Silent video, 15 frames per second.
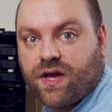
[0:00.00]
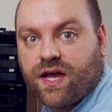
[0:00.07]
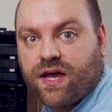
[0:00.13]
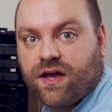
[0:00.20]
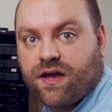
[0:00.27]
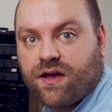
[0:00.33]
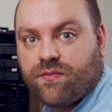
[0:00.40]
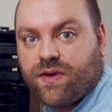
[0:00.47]

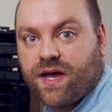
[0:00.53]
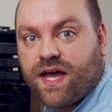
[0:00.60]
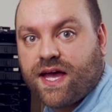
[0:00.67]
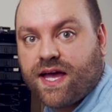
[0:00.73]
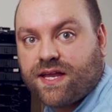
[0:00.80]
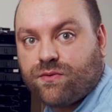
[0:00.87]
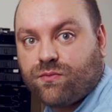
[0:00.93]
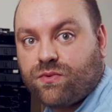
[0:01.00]

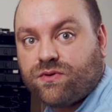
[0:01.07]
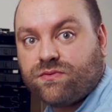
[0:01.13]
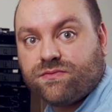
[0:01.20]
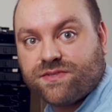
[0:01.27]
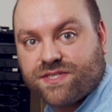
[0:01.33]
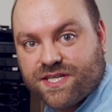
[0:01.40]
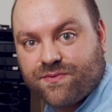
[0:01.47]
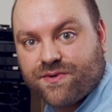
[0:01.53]
and we'll
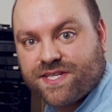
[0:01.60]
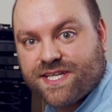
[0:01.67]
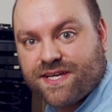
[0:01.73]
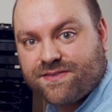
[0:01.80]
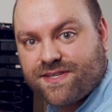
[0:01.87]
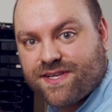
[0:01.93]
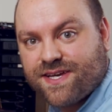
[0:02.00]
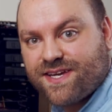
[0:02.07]
see what it
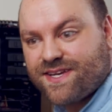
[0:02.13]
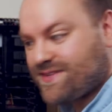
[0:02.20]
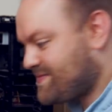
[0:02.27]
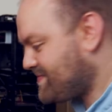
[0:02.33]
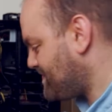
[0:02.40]
sounds like.